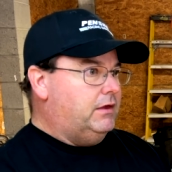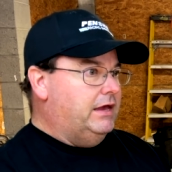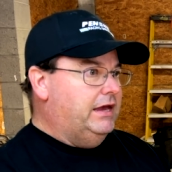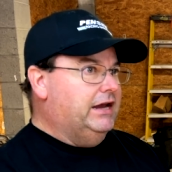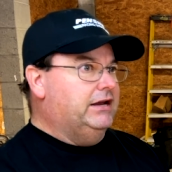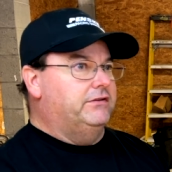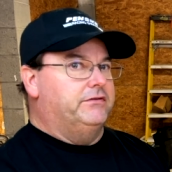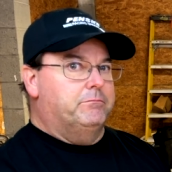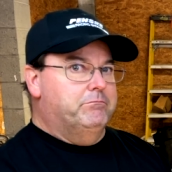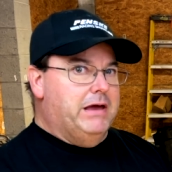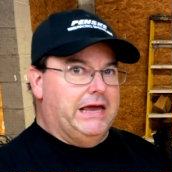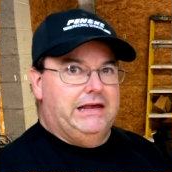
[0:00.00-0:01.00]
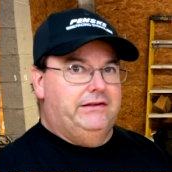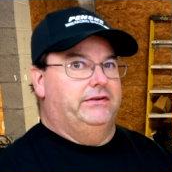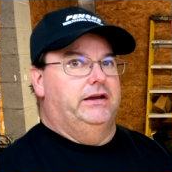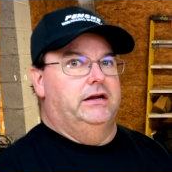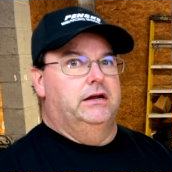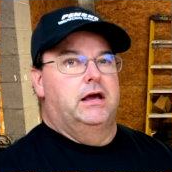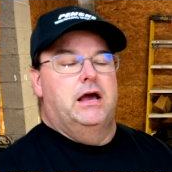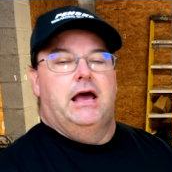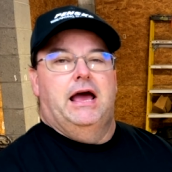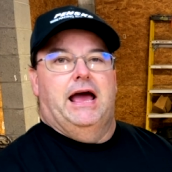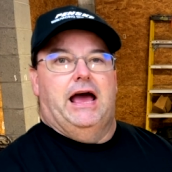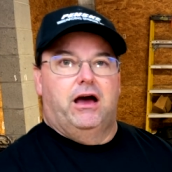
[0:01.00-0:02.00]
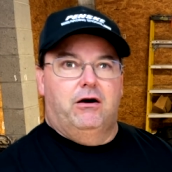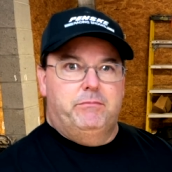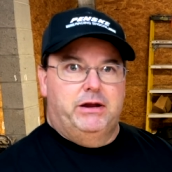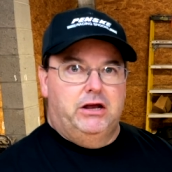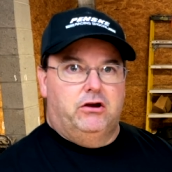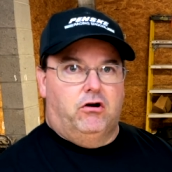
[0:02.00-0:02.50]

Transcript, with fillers: it is amazing how many